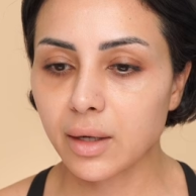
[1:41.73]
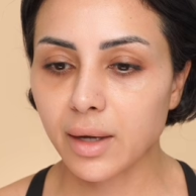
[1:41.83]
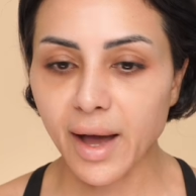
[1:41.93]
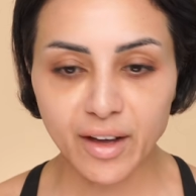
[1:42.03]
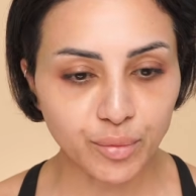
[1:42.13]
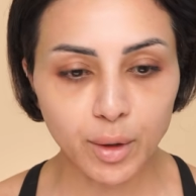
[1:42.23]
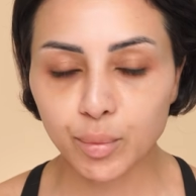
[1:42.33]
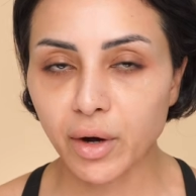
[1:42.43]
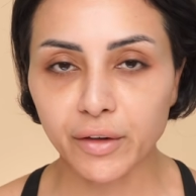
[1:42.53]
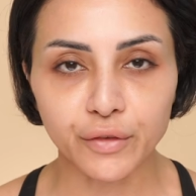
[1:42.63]
have my
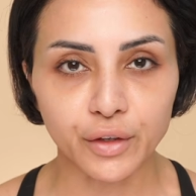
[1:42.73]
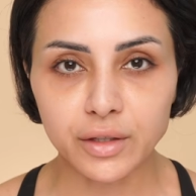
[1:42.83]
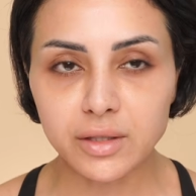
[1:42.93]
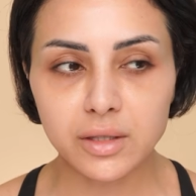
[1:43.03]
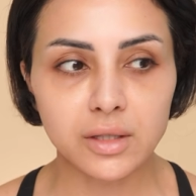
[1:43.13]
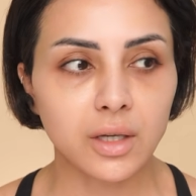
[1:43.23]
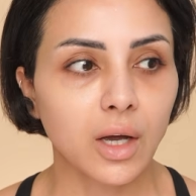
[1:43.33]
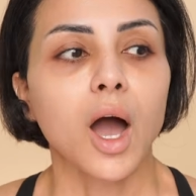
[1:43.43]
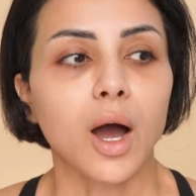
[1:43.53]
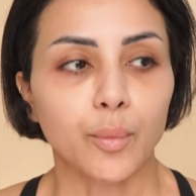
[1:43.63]
breakfast.
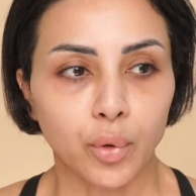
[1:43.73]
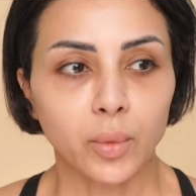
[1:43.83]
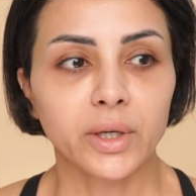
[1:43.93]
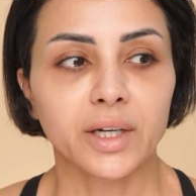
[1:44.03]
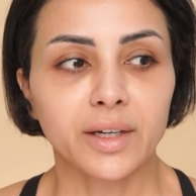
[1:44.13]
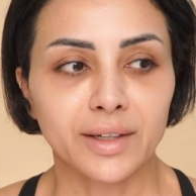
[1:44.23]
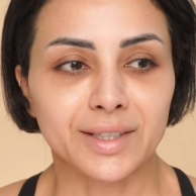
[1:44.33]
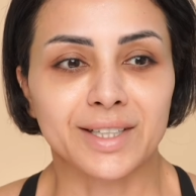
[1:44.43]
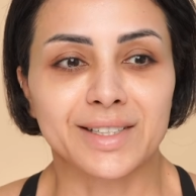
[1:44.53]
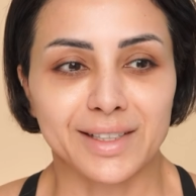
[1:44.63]
I'm probably going to need
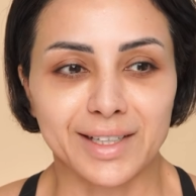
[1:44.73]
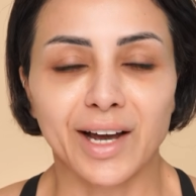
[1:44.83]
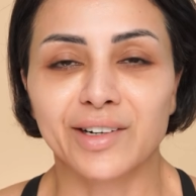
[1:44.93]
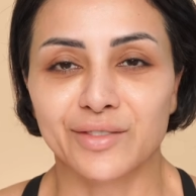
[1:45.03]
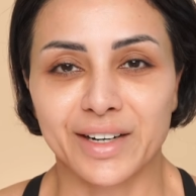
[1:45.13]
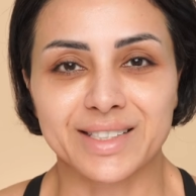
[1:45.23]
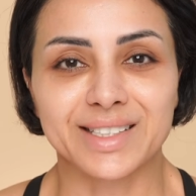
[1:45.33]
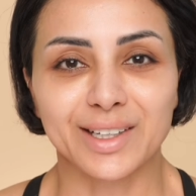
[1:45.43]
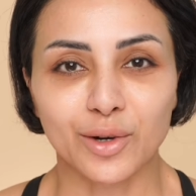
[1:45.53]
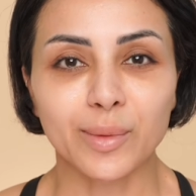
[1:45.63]
to sit down and rest
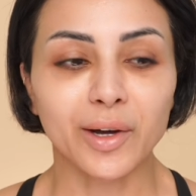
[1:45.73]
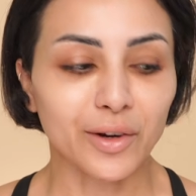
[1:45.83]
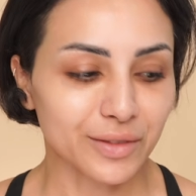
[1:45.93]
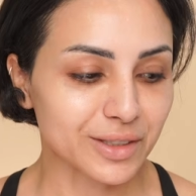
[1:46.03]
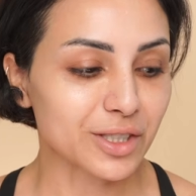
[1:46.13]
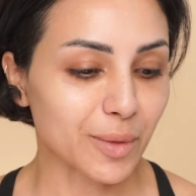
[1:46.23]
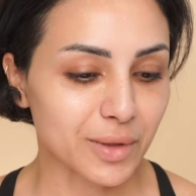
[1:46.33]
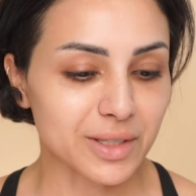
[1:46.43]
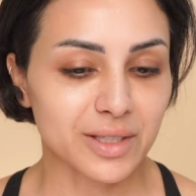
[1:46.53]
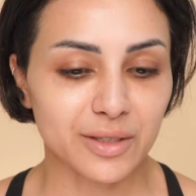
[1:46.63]
a little bit after the gym
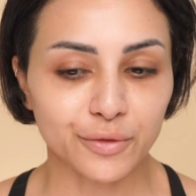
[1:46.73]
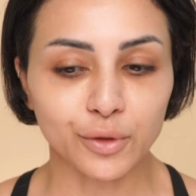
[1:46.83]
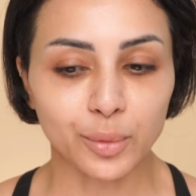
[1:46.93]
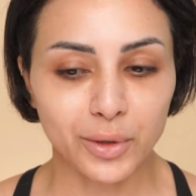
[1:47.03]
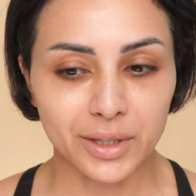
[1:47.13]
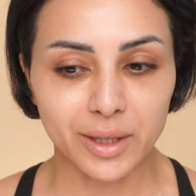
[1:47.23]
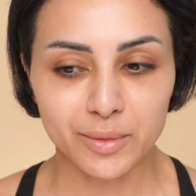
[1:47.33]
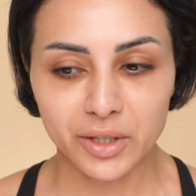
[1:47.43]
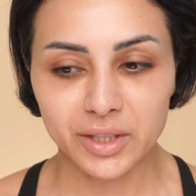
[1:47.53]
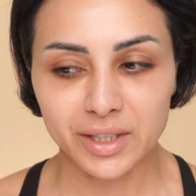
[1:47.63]
because this is a full body I'm
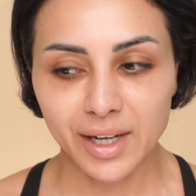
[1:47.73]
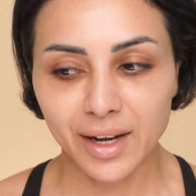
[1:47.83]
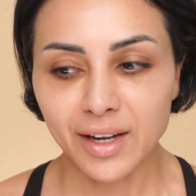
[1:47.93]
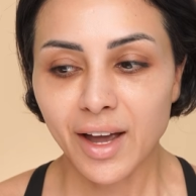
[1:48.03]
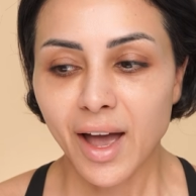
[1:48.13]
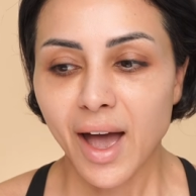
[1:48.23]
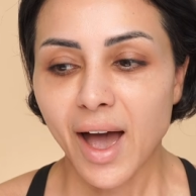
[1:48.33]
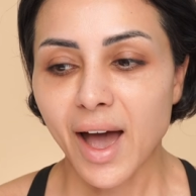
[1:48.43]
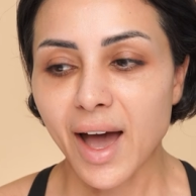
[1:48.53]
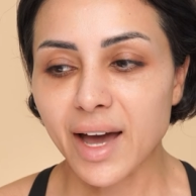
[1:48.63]
doing today.
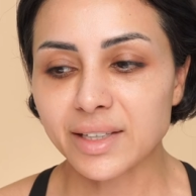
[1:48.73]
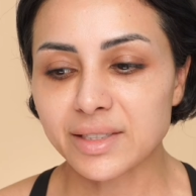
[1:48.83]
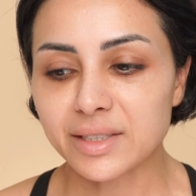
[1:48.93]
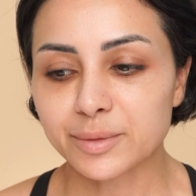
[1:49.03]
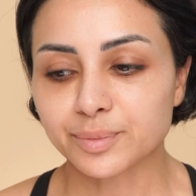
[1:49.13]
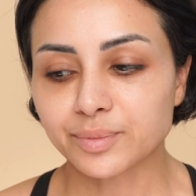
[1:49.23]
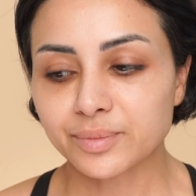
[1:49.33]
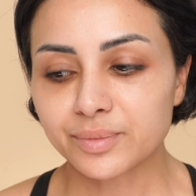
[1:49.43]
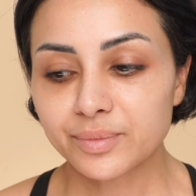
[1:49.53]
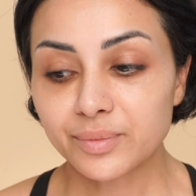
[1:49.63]
And
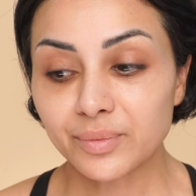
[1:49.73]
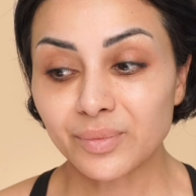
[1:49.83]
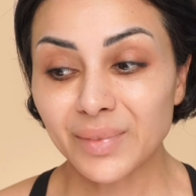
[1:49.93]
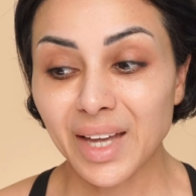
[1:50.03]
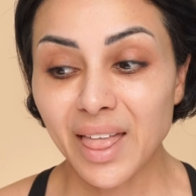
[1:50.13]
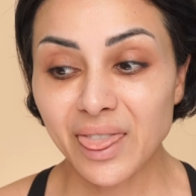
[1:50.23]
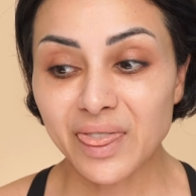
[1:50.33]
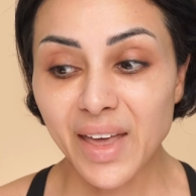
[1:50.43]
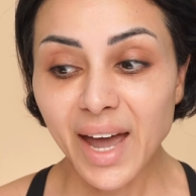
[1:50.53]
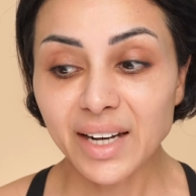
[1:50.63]

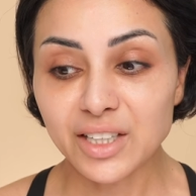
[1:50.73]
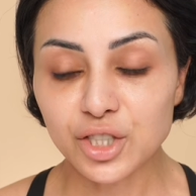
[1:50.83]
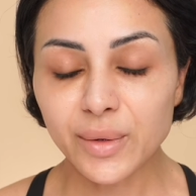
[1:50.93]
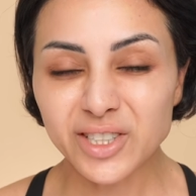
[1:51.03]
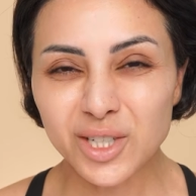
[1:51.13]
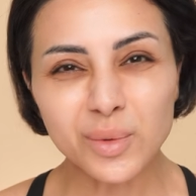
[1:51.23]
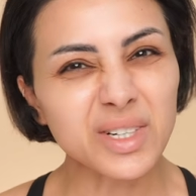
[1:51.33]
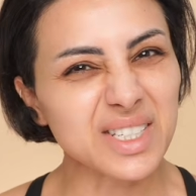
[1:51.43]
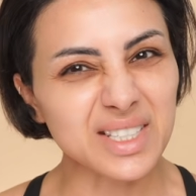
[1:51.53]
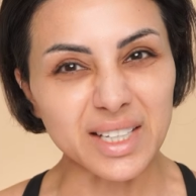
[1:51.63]
then, do you actually
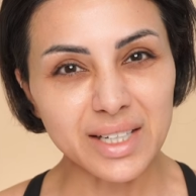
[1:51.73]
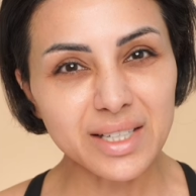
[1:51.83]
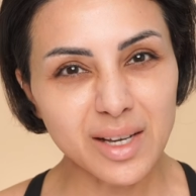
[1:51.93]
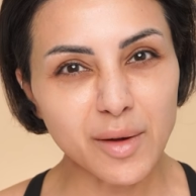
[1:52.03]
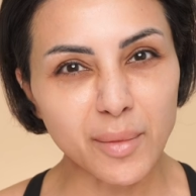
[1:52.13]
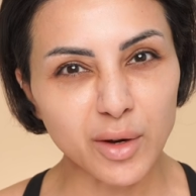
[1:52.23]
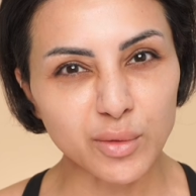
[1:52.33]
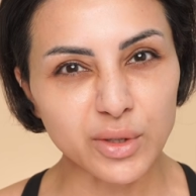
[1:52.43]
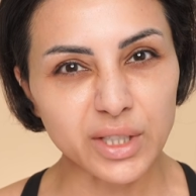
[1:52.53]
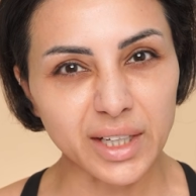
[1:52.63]
want to see some of my
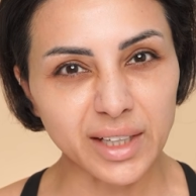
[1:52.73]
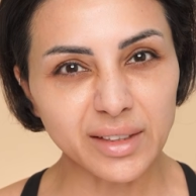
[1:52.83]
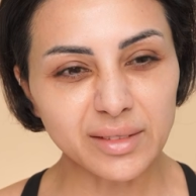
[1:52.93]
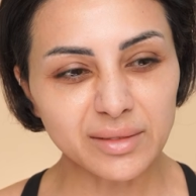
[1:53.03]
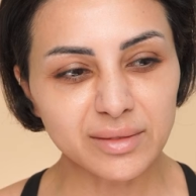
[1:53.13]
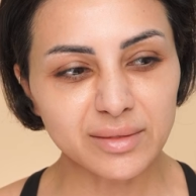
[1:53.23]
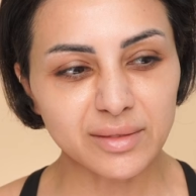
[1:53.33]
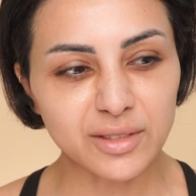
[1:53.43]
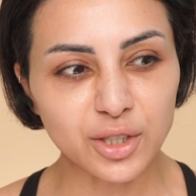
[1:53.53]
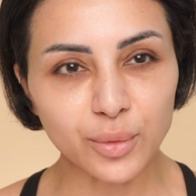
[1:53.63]
routine?
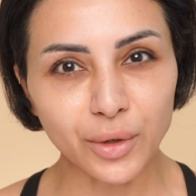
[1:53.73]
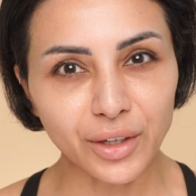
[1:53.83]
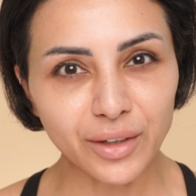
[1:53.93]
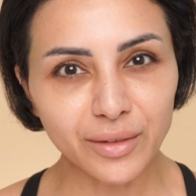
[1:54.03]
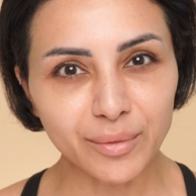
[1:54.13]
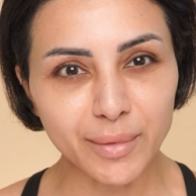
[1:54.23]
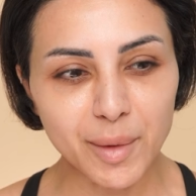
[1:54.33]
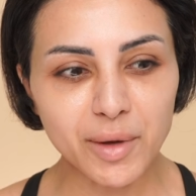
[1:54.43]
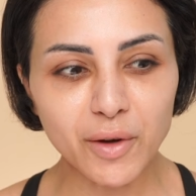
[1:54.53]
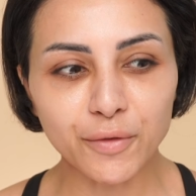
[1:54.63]
Do you want to?
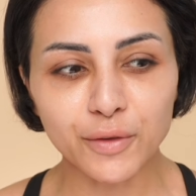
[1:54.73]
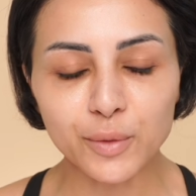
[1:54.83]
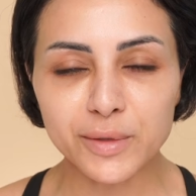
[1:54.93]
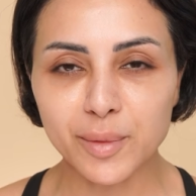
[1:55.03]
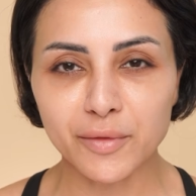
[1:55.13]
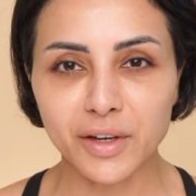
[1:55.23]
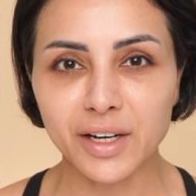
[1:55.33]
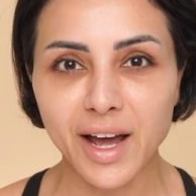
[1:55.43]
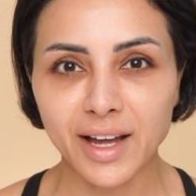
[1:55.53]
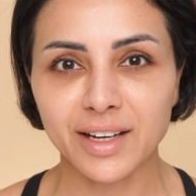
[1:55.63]
Maybe I'll film some of it
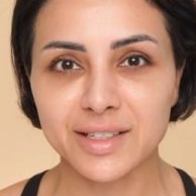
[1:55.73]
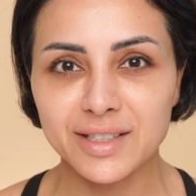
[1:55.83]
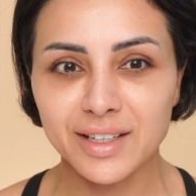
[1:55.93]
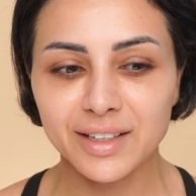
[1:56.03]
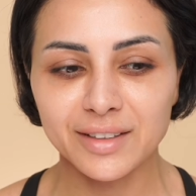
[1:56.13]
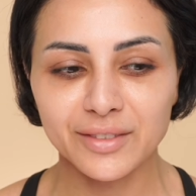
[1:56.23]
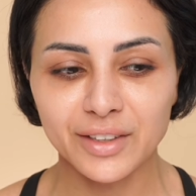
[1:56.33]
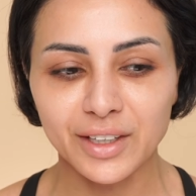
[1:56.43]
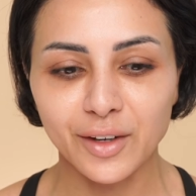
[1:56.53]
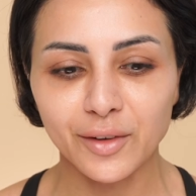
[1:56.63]
and add it to the end of the
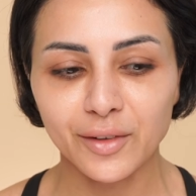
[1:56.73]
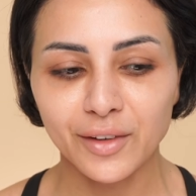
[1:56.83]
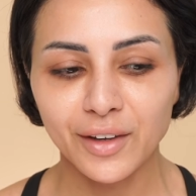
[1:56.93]
video.